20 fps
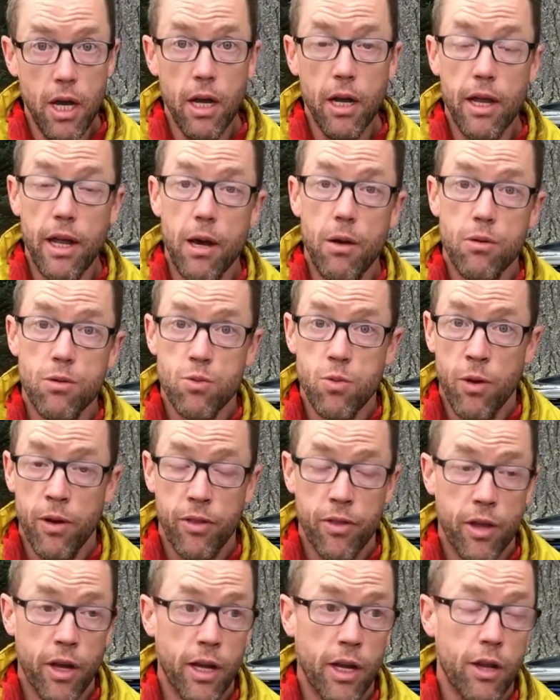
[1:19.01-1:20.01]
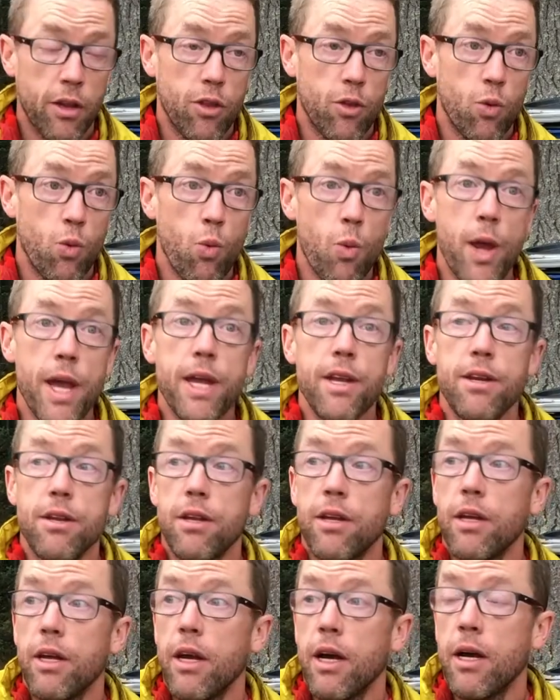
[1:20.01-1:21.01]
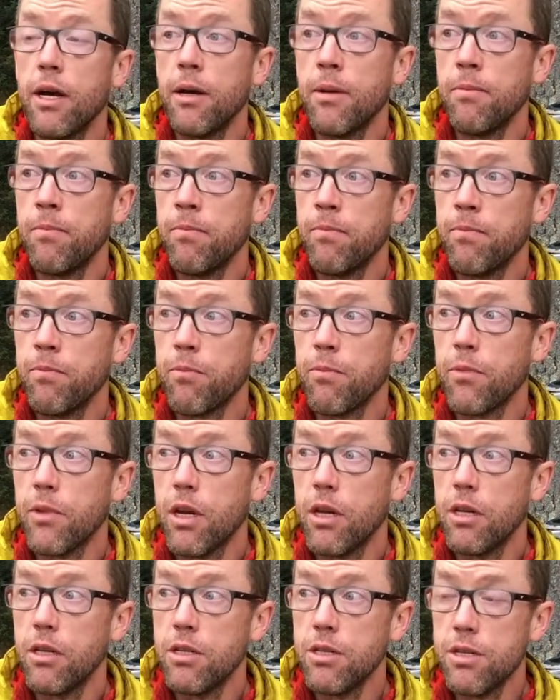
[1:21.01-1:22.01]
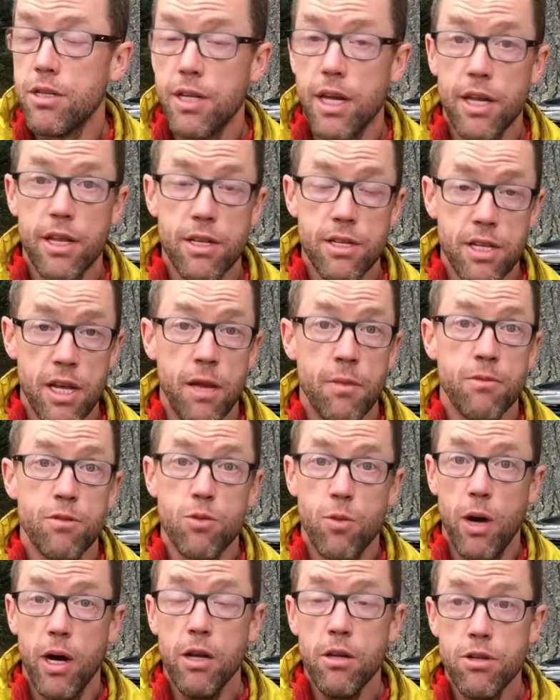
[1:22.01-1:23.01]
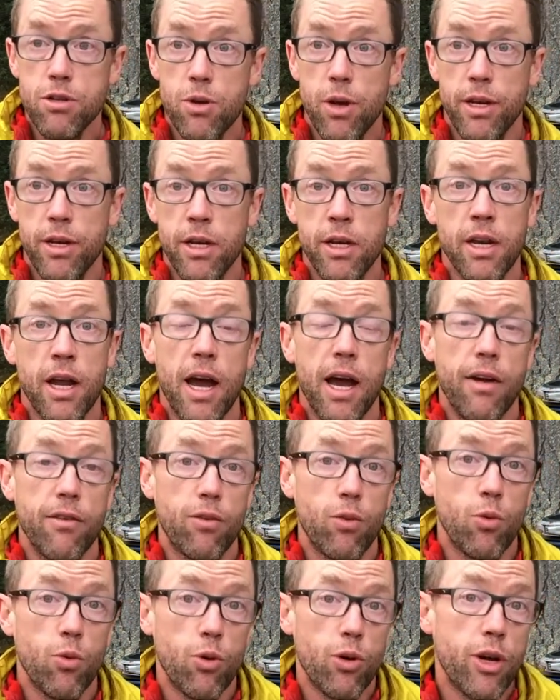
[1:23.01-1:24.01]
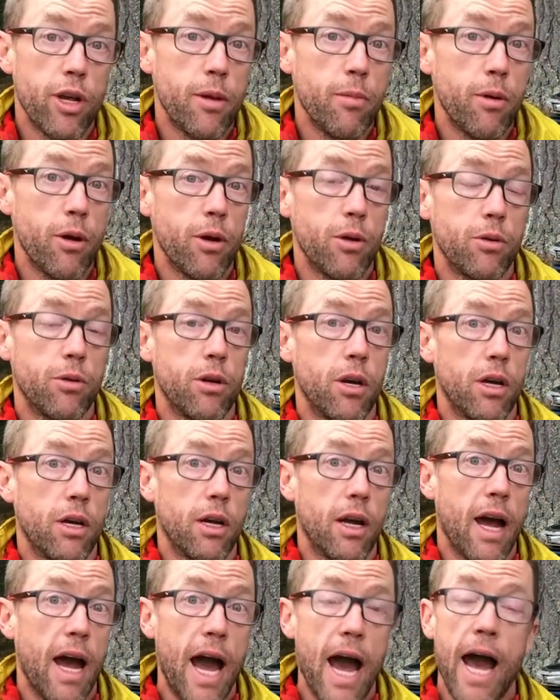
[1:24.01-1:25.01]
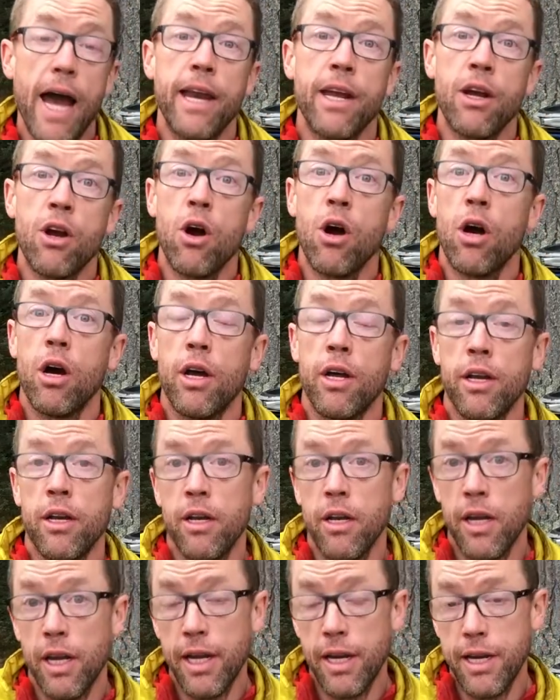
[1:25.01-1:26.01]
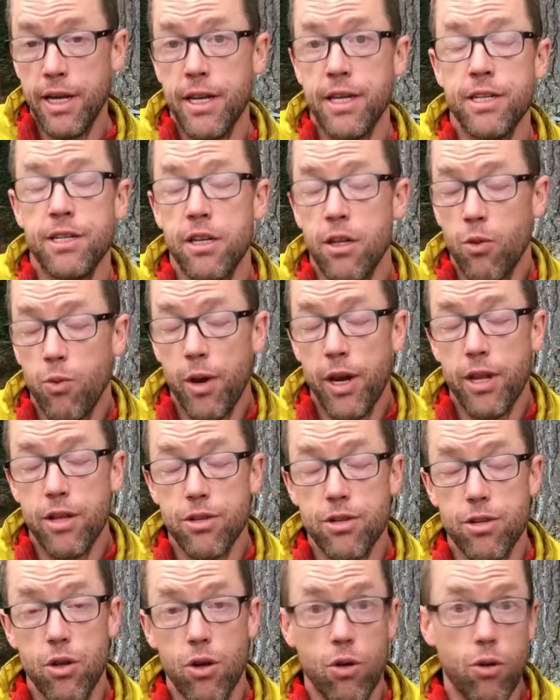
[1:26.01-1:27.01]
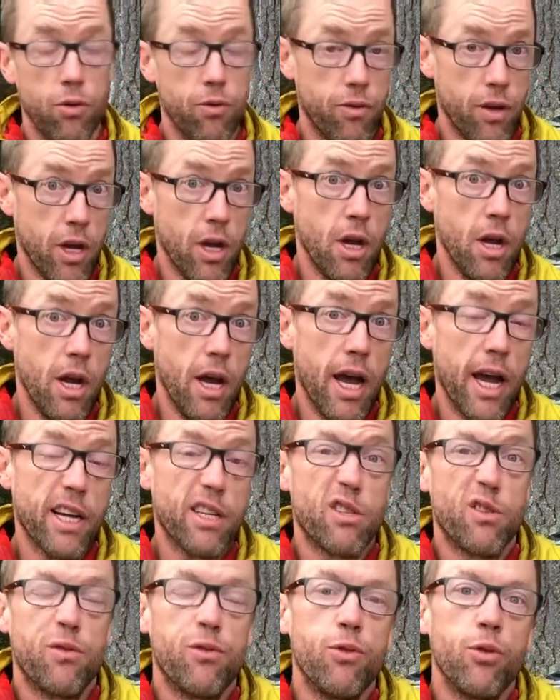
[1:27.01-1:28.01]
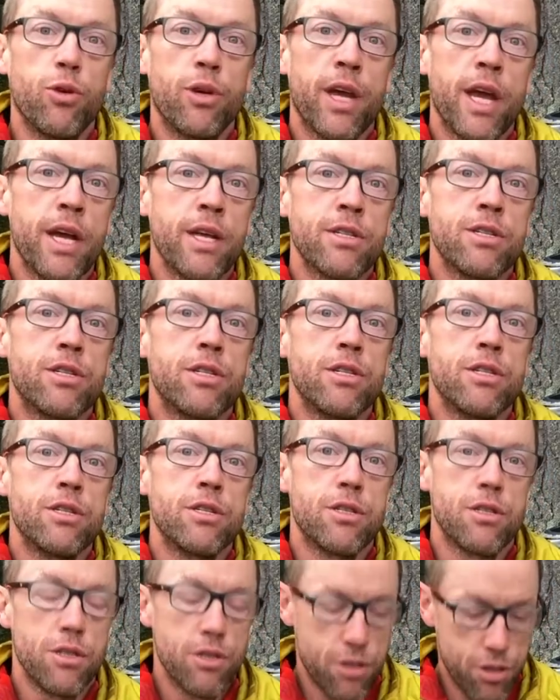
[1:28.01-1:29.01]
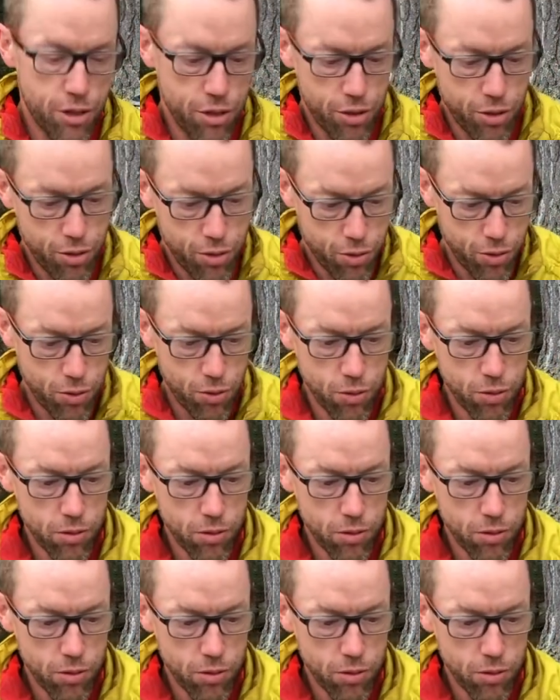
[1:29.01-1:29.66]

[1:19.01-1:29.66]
that was one thing. The weight stayed the same as well, so I didn't have to worry about adding on, in addition to the weight of the stove, extra fuel canisters to